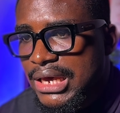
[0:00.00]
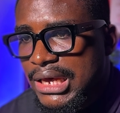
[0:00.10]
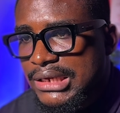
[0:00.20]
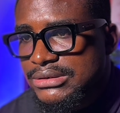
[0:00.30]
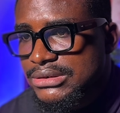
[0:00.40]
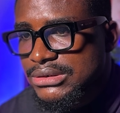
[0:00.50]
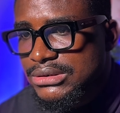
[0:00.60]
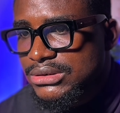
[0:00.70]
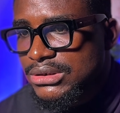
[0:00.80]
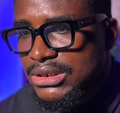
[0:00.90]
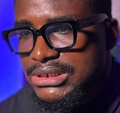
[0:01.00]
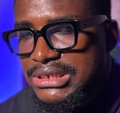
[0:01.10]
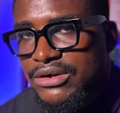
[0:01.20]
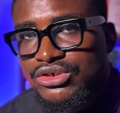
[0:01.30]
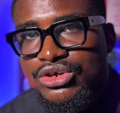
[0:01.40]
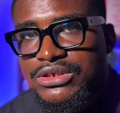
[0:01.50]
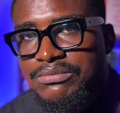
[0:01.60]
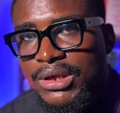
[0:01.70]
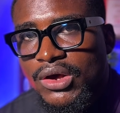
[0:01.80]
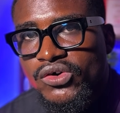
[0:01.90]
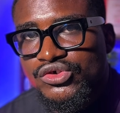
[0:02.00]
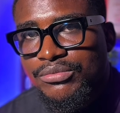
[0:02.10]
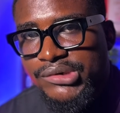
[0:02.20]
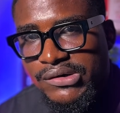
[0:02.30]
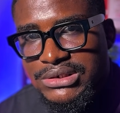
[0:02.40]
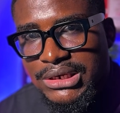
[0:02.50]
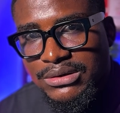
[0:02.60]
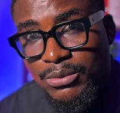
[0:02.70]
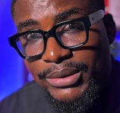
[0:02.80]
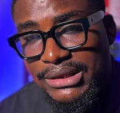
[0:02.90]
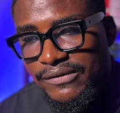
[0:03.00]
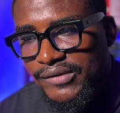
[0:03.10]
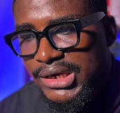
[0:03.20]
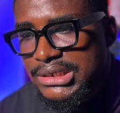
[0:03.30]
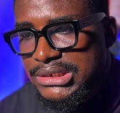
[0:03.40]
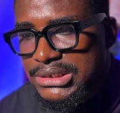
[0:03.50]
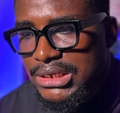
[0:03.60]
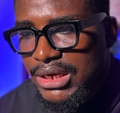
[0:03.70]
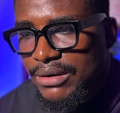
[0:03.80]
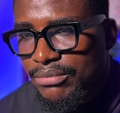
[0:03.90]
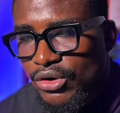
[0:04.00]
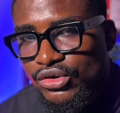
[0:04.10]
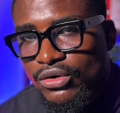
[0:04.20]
And this is how it's going to be on your browser in the mobile device, but on